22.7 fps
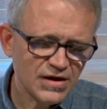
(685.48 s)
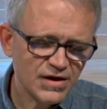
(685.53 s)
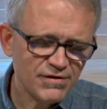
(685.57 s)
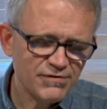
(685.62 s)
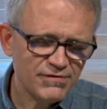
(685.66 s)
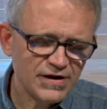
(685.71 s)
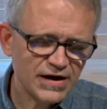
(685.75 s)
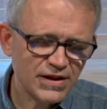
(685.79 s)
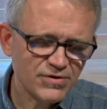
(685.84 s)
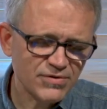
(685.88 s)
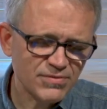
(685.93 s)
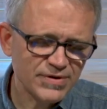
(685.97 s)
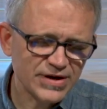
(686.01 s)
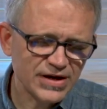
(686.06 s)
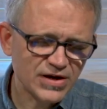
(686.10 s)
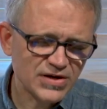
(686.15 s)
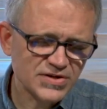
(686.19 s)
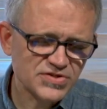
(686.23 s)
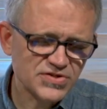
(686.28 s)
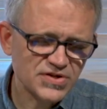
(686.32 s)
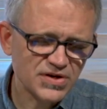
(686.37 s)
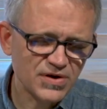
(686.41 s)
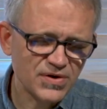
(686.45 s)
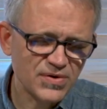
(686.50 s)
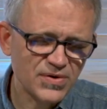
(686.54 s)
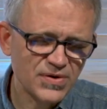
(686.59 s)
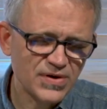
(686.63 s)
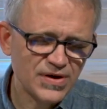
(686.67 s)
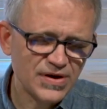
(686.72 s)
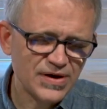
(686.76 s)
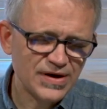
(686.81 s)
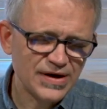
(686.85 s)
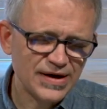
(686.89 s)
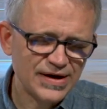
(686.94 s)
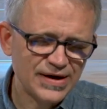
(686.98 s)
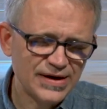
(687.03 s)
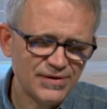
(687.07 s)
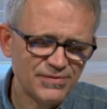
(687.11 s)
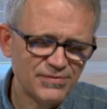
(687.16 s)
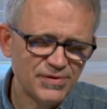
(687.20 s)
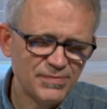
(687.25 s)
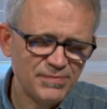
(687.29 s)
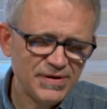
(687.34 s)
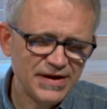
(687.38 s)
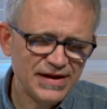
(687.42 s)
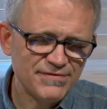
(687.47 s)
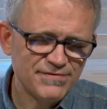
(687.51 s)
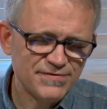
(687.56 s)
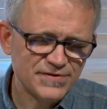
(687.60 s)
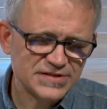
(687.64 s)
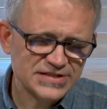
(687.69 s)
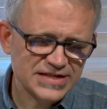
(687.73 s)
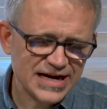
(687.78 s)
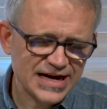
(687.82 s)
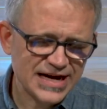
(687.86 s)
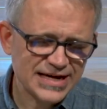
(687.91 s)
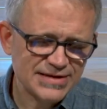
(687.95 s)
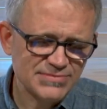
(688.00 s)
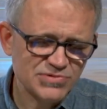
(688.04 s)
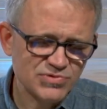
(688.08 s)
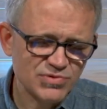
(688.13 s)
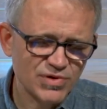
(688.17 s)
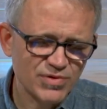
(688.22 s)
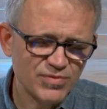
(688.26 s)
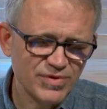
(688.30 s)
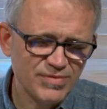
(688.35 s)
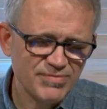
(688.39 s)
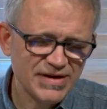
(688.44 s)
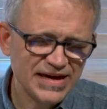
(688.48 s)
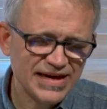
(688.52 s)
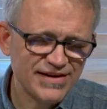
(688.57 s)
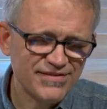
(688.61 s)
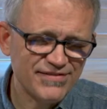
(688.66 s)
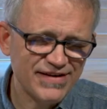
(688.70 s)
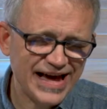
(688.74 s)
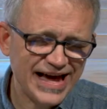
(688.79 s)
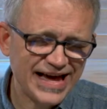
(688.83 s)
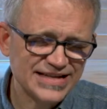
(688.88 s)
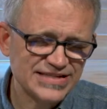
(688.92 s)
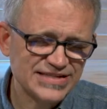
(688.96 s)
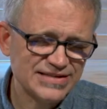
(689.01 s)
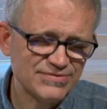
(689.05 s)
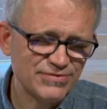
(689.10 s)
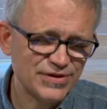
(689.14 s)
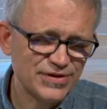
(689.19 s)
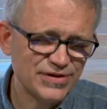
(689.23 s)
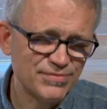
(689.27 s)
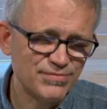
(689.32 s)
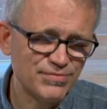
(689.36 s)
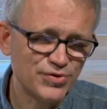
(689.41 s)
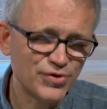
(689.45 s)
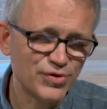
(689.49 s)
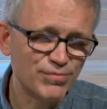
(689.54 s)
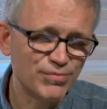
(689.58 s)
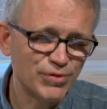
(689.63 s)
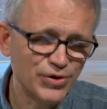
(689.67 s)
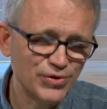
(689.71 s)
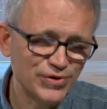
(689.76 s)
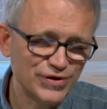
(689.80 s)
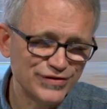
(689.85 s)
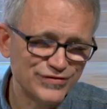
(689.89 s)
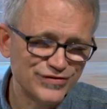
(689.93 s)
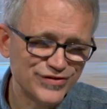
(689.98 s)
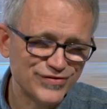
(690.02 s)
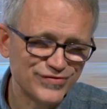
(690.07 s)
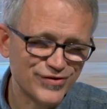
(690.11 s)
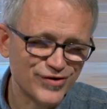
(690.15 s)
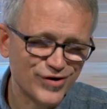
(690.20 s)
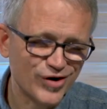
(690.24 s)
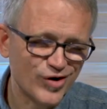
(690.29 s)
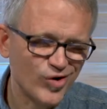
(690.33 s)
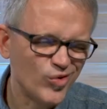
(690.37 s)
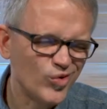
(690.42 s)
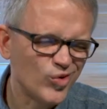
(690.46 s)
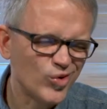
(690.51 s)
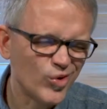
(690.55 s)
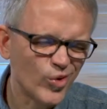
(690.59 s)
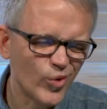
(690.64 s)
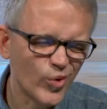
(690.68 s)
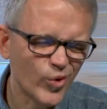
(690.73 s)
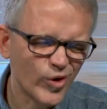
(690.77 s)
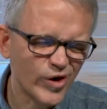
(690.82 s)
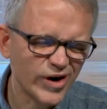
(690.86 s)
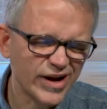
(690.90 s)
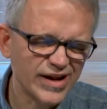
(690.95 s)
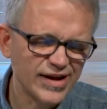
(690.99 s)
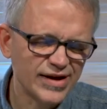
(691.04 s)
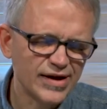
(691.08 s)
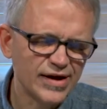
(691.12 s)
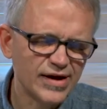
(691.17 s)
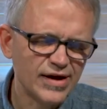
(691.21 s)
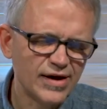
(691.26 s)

Father, we also repent for times where we may have asked with impure motives for our own glory